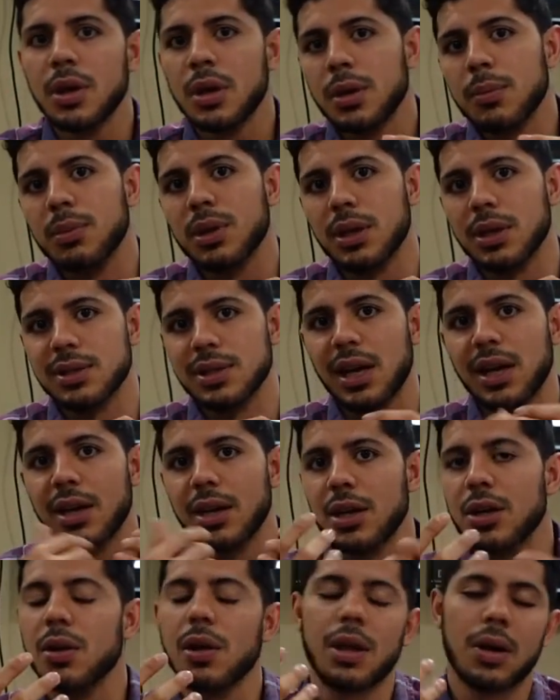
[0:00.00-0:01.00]
because I
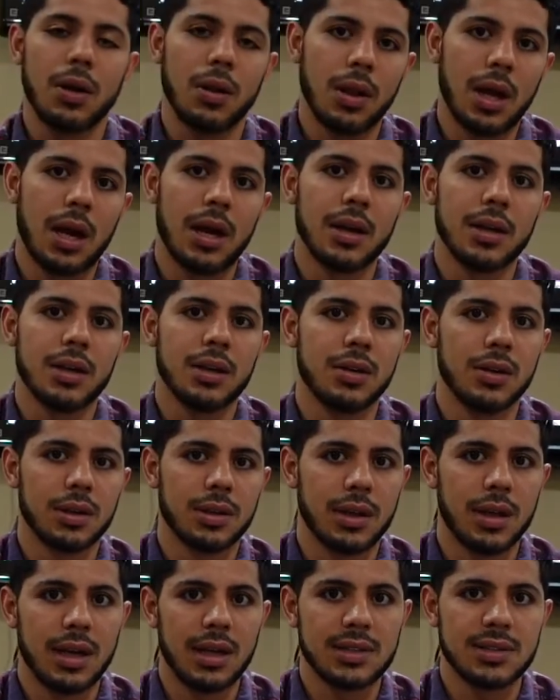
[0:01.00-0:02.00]
hear that a lot here at
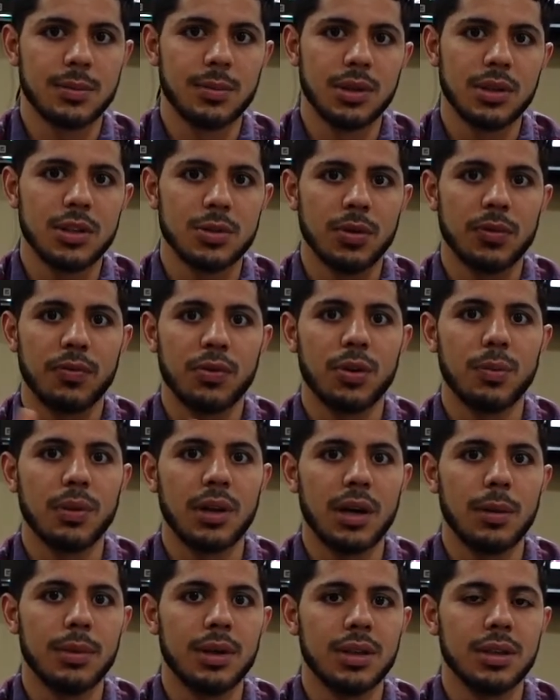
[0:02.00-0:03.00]
the asset management firm that
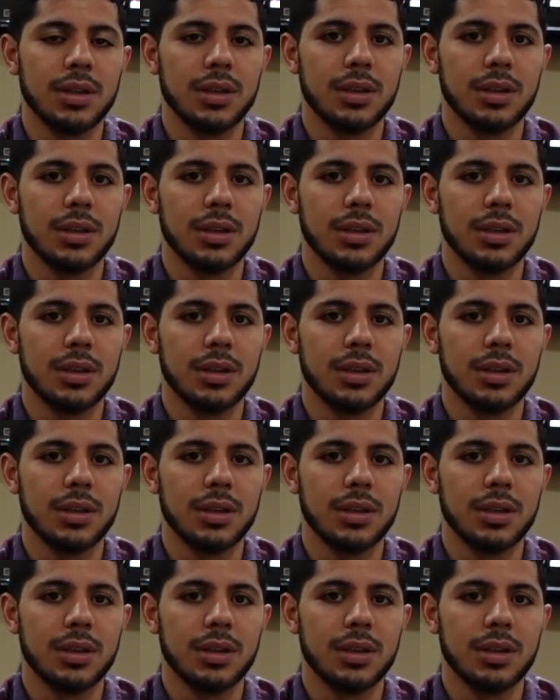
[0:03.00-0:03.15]
I'm at,